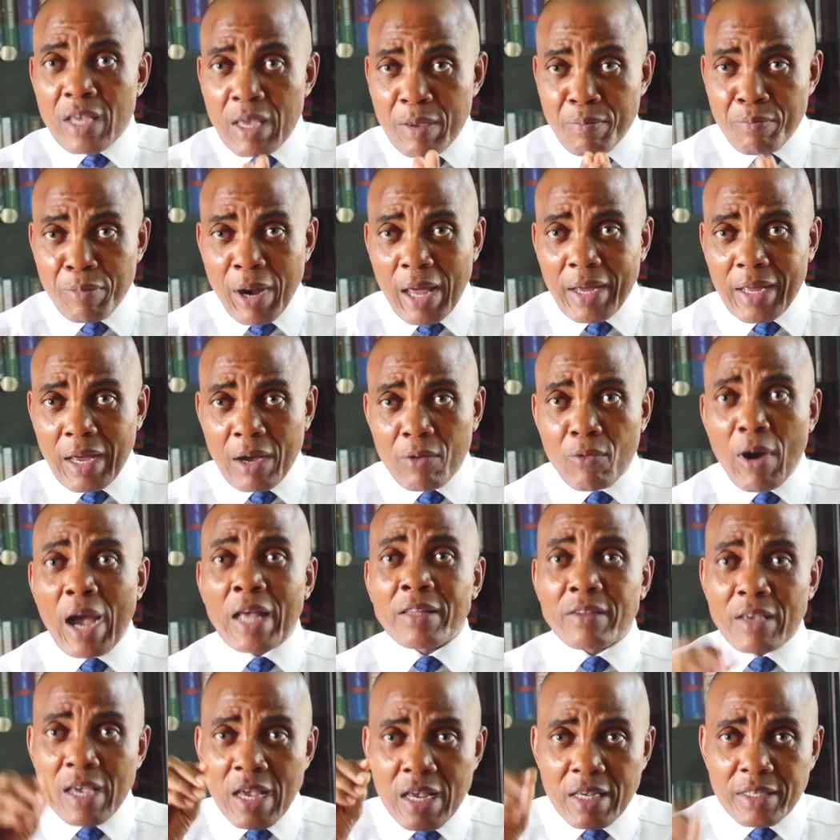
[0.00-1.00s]
in black and
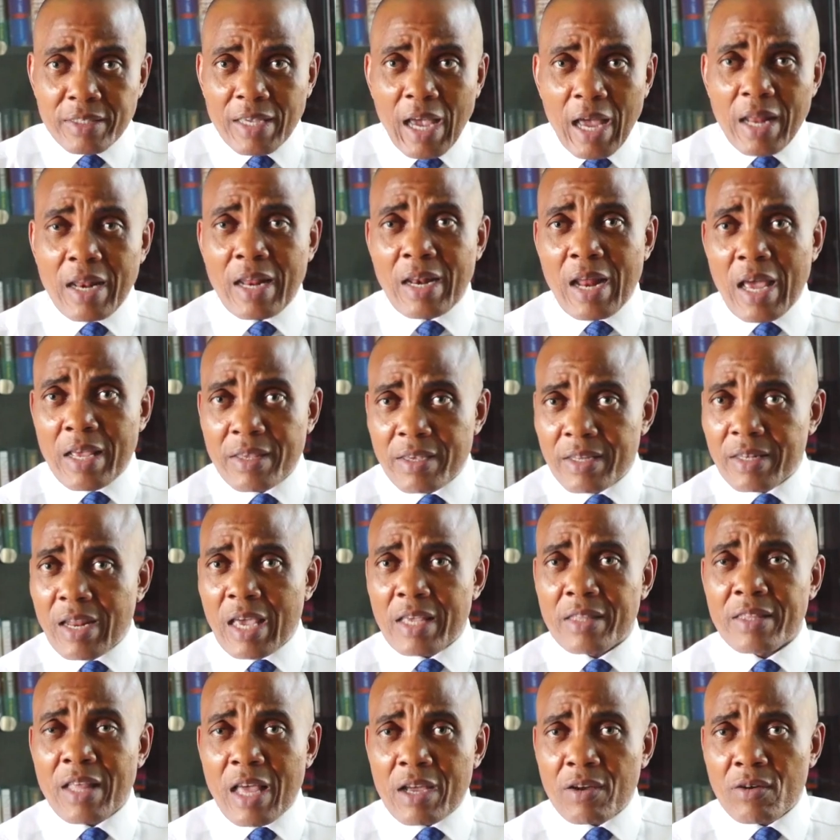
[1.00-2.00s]
white inside the
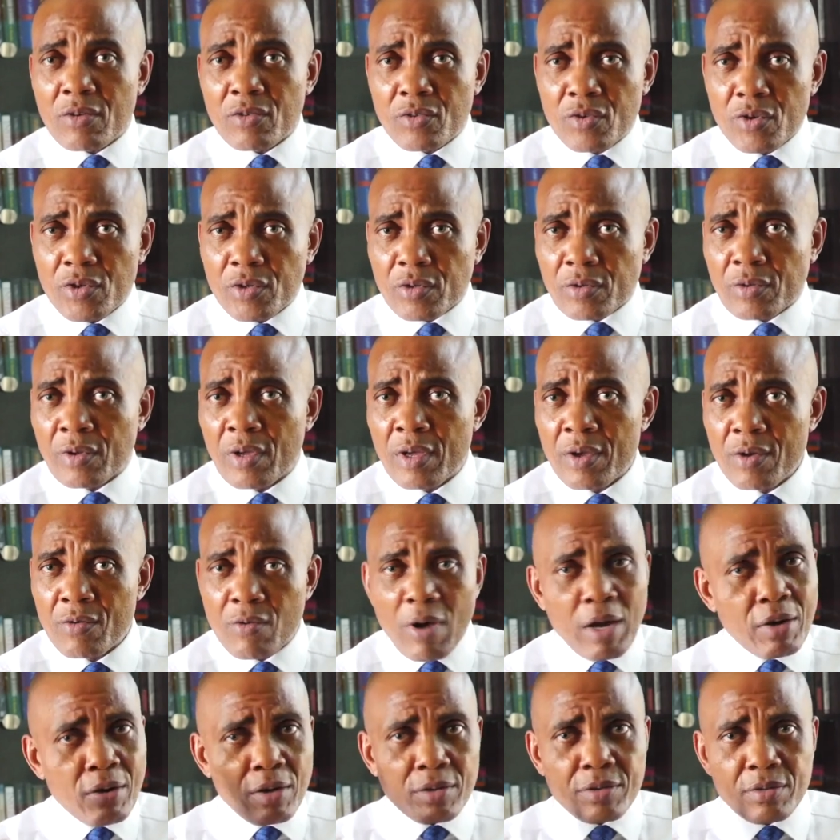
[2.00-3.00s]
1999 Constitution. We
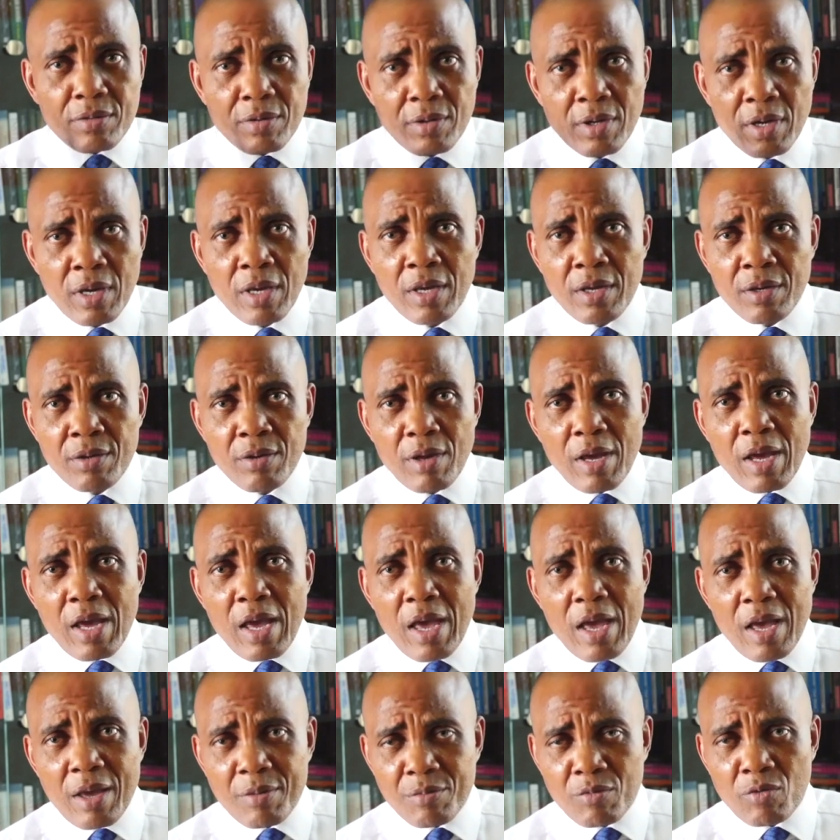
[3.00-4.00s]
are not
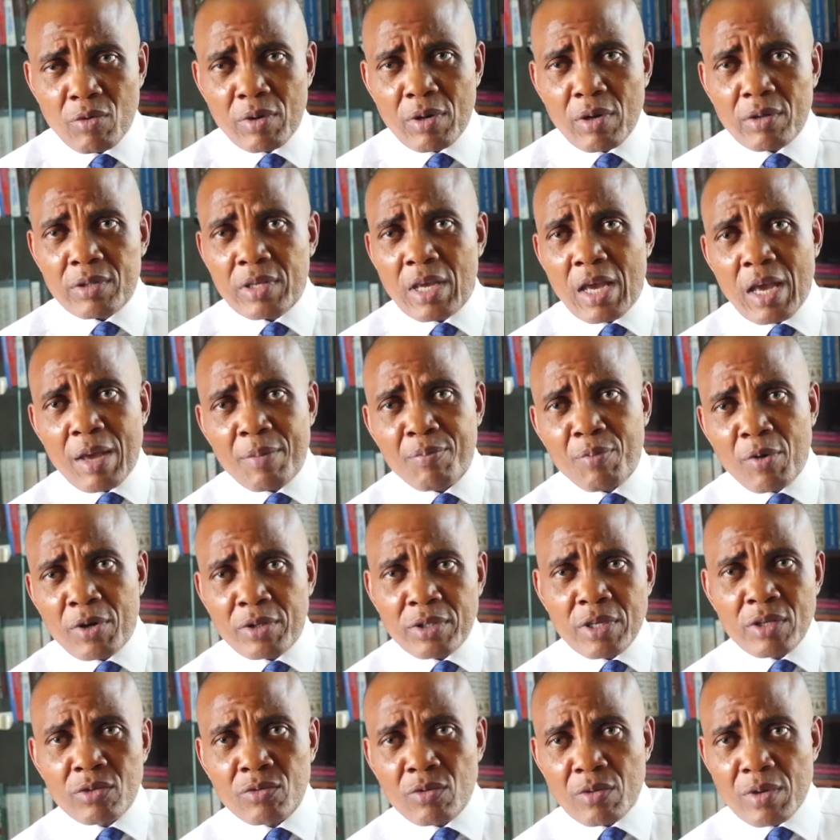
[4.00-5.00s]
we're not
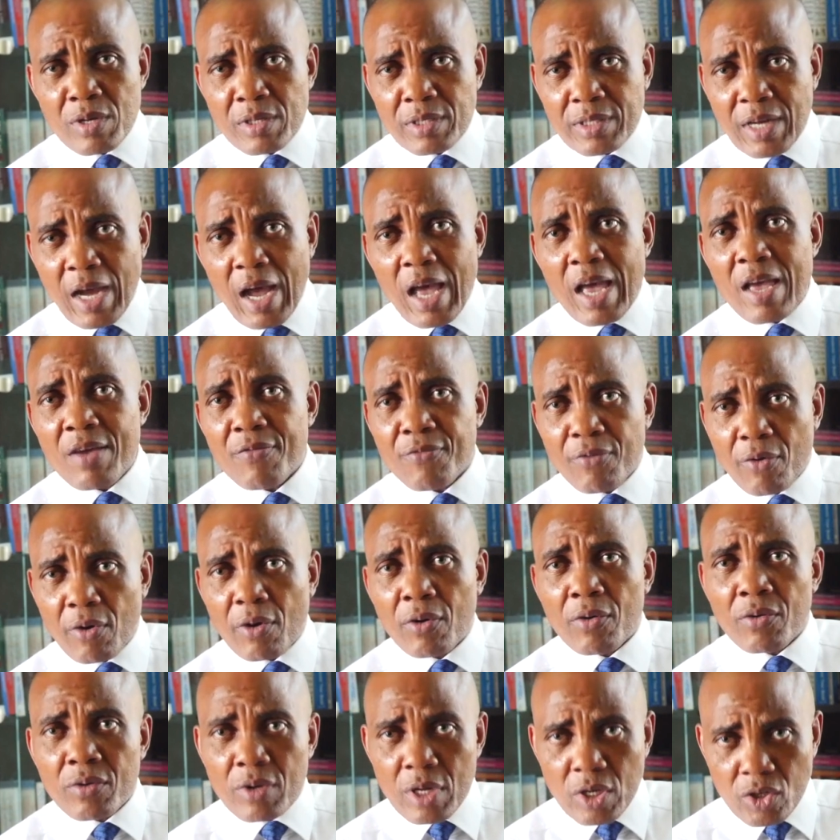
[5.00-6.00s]
pointing to the sky
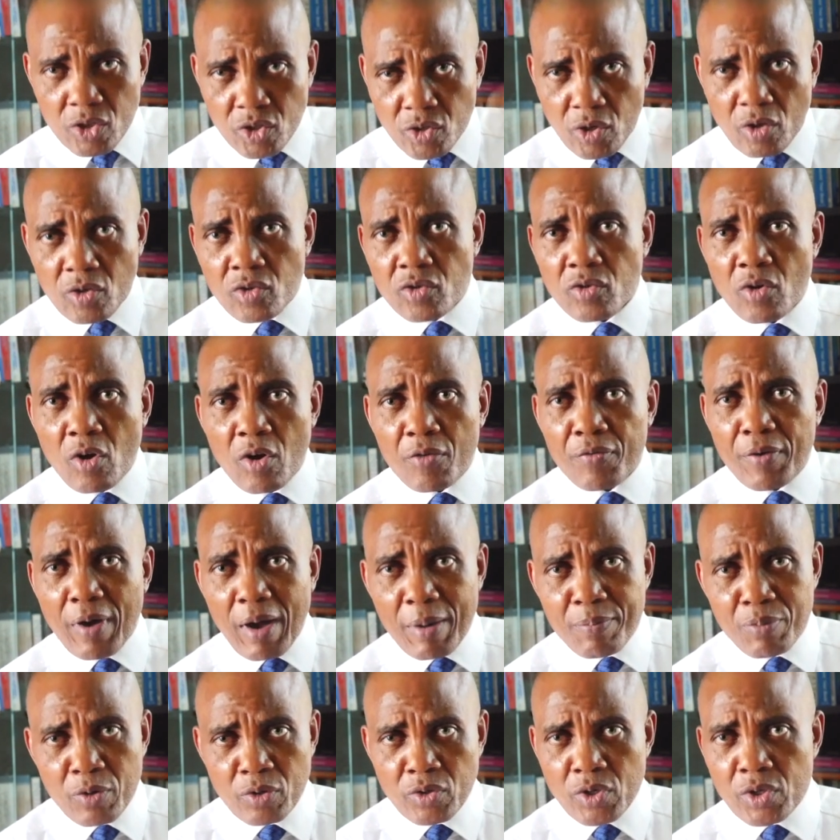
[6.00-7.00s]
for the source of
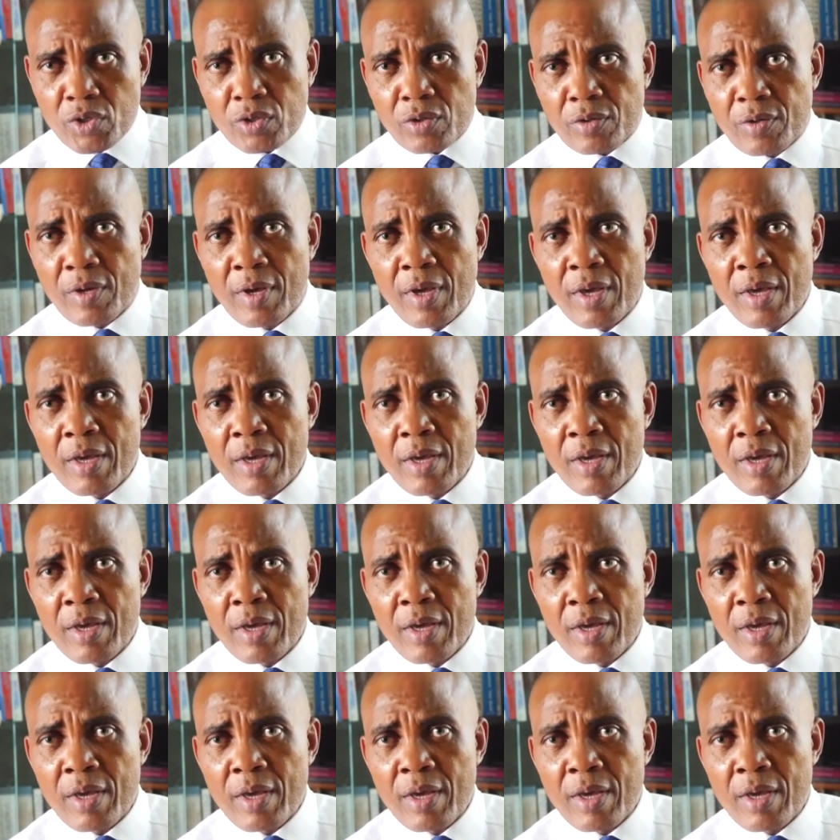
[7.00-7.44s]
our position.